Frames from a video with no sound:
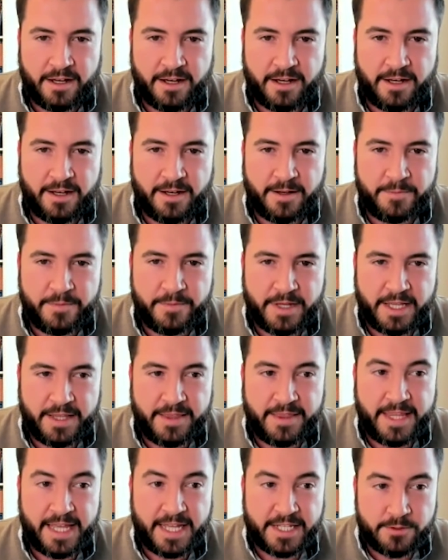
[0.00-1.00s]
Um,
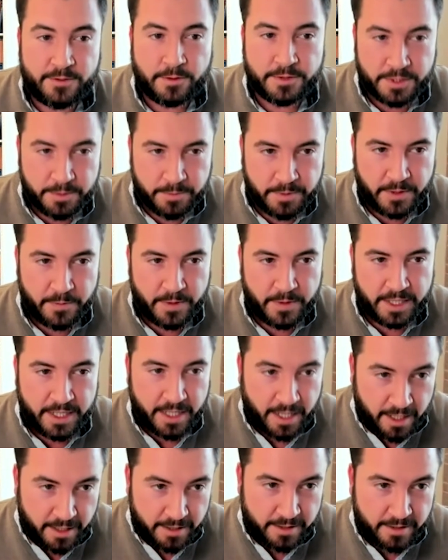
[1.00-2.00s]
and that's ultimately what
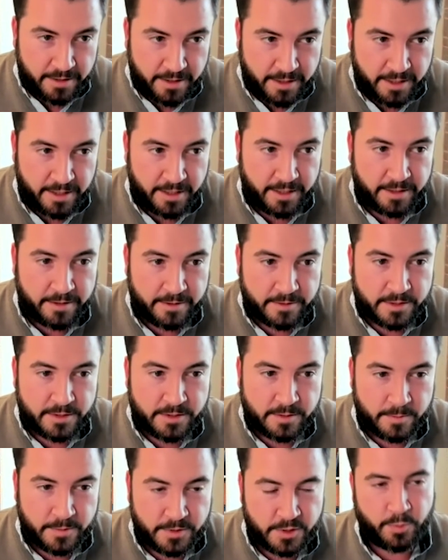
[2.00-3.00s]
got the
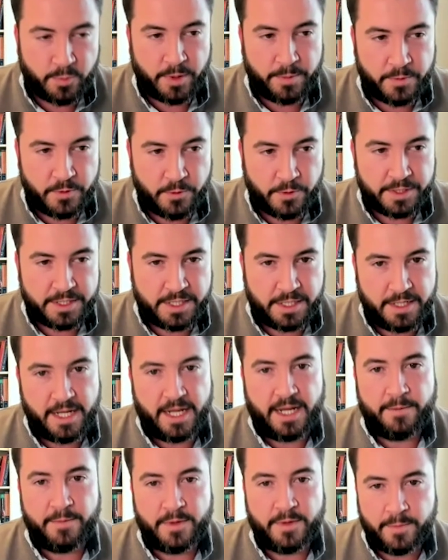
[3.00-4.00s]
Supreme Court to
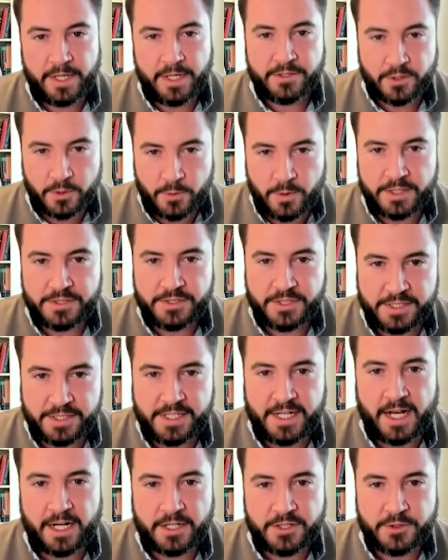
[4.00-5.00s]
name the major
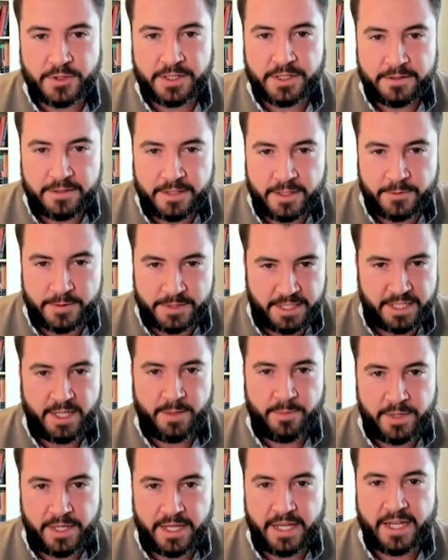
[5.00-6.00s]
questions doctrine. It was the
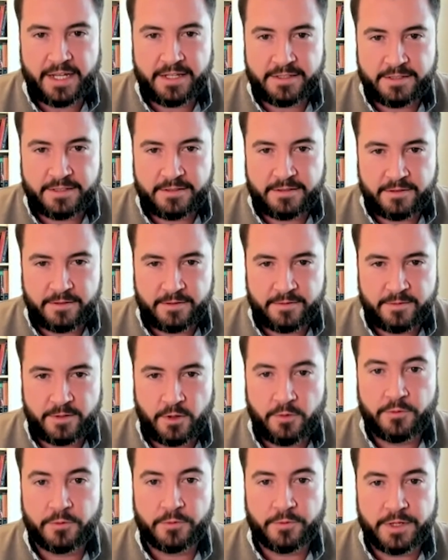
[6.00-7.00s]
E P A's
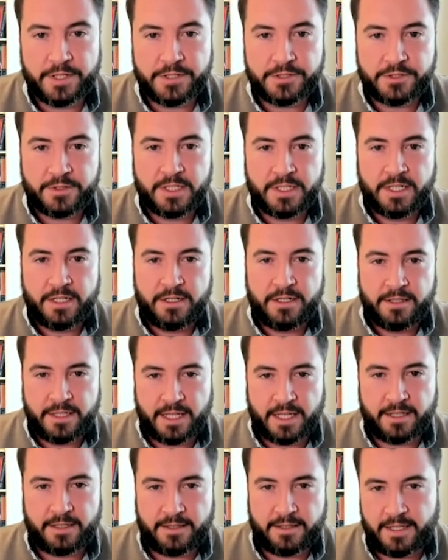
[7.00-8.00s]
overreach
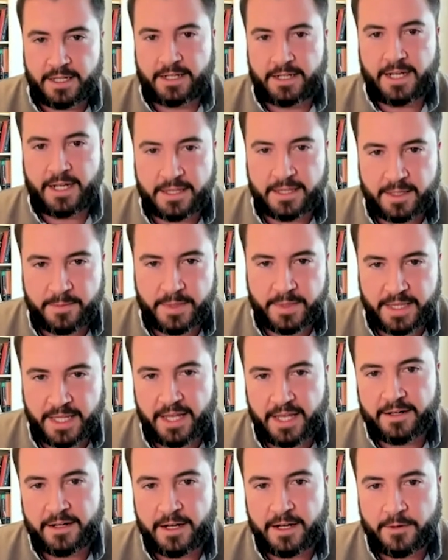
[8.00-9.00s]
that that got them in
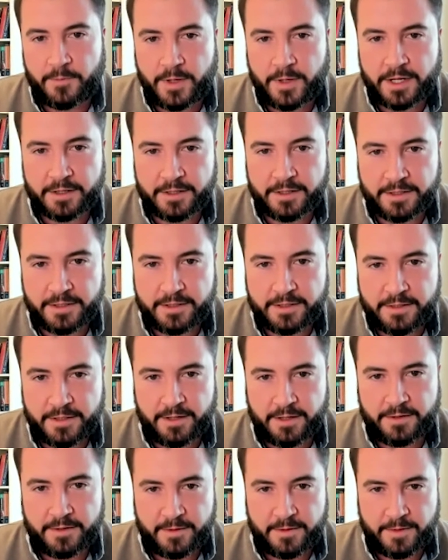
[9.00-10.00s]
that hot water. And,
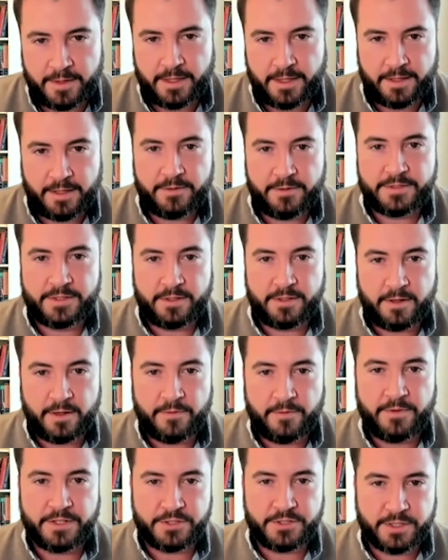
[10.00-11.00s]
you know, that, that was
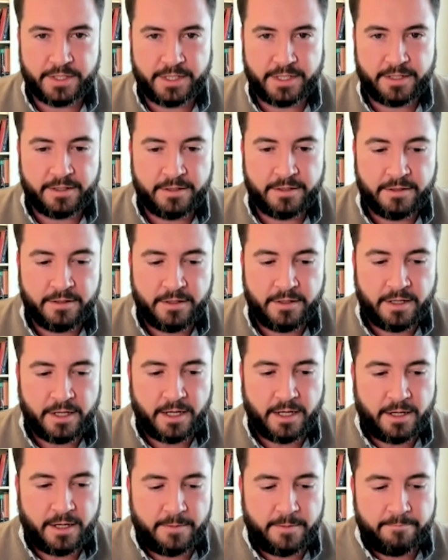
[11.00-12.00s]
eventually,
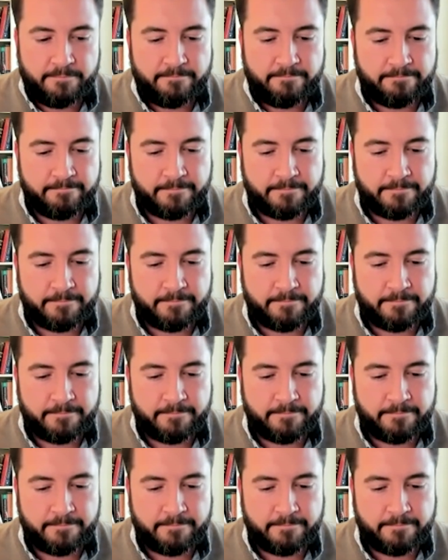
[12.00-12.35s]
uh,